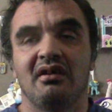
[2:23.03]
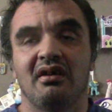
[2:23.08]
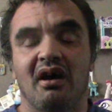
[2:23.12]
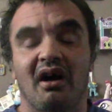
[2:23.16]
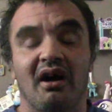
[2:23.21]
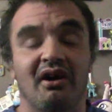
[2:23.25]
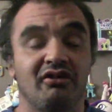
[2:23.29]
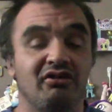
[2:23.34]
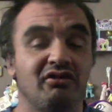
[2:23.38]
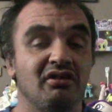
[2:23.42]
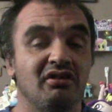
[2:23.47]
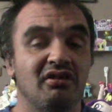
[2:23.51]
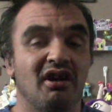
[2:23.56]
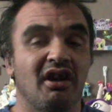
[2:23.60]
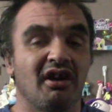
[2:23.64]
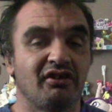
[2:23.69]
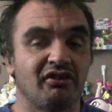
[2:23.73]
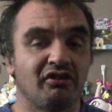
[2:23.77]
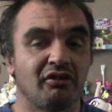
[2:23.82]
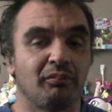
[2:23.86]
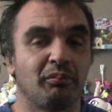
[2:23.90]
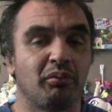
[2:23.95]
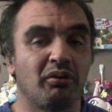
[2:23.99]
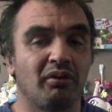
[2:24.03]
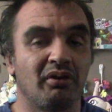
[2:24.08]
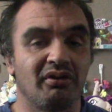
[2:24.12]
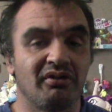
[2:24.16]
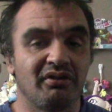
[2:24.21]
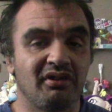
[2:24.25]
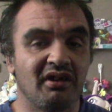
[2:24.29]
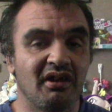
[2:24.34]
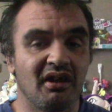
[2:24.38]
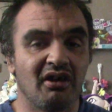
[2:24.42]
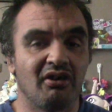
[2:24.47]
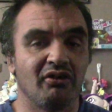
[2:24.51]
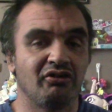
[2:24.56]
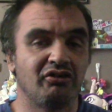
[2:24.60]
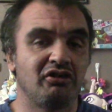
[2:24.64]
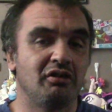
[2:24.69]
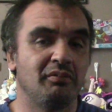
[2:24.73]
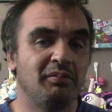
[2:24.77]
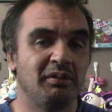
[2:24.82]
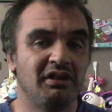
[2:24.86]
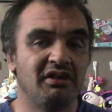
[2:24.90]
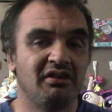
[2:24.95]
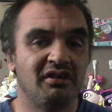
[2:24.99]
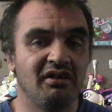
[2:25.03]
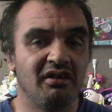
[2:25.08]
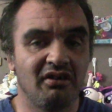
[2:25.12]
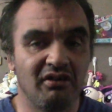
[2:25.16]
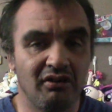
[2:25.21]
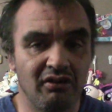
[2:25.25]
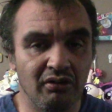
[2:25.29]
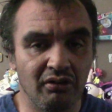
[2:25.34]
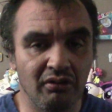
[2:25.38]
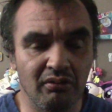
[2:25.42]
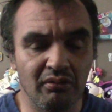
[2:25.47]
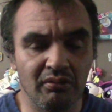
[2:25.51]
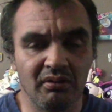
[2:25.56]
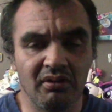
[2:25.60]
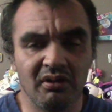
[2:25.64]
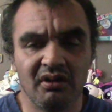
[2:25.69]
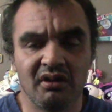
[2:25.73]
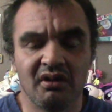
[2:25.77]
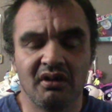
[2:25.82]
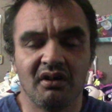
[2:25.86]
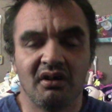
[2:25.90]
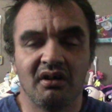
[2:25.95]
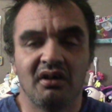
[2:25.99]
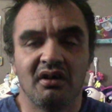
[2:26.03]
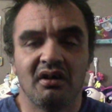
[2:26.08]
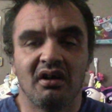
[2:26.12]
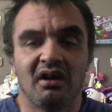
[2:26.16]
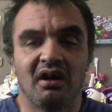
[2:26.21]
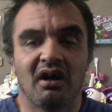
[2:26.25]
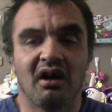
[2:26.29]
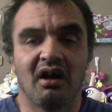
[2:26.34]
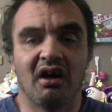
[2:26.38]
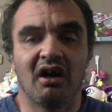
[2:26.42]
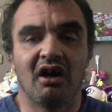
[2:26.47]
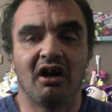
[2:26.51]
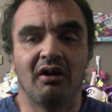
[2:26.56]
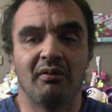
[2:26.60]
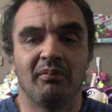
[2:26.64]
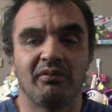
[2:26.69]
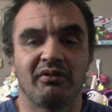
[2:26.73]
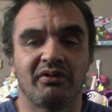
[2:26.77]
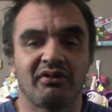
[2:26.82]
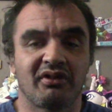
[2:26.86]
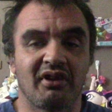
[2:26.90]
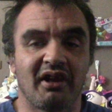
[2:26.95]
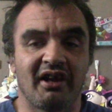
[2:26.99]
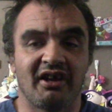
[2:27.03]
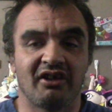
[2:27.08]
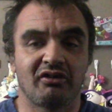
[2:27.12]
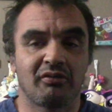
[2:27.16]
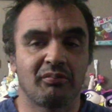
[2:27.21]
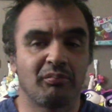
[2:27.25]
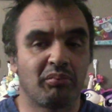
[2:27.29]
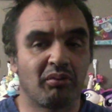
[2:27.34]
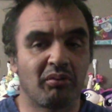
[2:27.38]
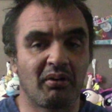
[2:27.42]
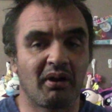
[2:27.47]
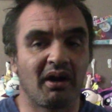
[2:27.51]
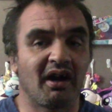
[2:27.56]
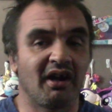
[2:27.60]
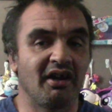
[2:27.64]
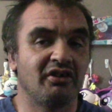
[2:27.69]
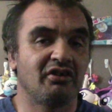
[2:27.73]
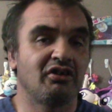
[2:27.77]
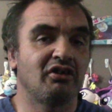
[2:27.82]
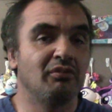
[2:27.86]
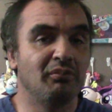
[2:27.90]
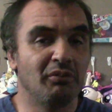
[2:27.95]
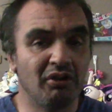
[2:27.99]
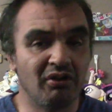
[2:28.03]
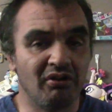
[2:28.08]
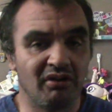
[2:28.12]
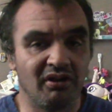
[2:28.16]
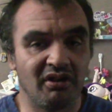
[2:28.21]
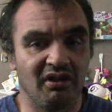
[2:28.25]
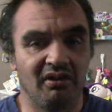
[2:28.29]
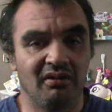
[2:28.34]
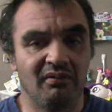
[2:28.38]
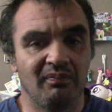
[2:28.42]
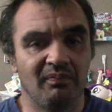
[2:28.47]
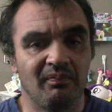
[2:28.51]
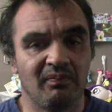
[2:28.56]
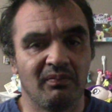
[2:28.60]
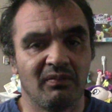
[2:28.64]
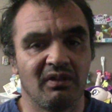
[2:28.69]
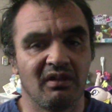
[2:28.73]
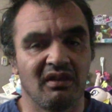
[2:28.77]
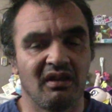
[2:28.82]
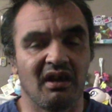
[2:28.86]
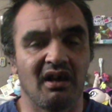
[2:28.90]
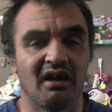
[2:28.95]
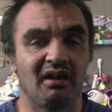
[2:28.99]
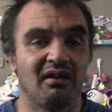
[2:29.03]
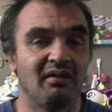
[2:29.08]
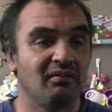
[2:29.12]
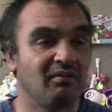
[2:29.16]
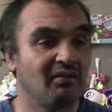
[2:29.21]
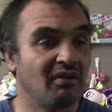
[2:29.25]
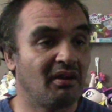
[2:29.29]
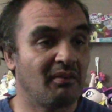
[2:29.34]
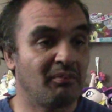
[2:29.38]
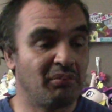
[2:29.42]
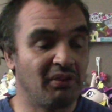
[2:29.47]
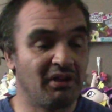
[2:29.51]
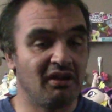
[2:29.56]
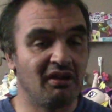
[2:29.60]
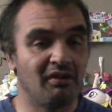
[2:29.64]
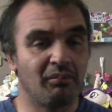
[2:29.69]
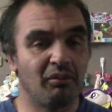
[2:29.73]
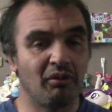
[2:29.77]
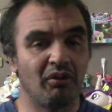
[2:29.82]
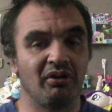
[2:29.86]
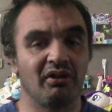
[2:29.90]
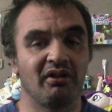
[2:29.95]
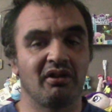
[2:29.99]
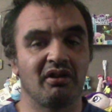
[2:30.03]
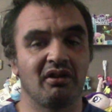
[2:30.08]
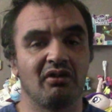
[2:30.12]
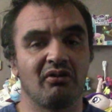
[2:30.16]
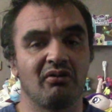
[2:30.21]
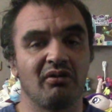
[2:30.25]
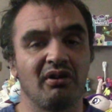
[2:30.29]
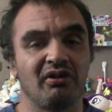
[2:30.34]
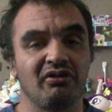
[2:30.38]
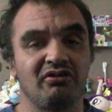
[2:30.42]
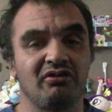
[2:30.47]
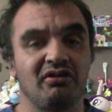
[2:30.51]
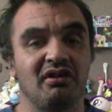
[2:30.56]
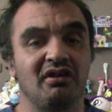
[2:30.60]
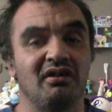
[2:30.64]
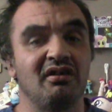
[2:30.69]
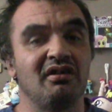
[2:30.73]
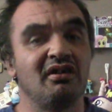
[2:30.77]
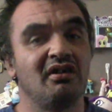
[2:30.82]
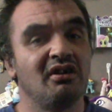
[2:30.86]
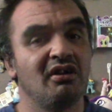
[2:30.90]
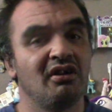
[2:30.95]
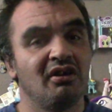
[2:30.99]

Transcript: I should not support the L G B T Q Uh, slash pride community. That being a born-again Christian,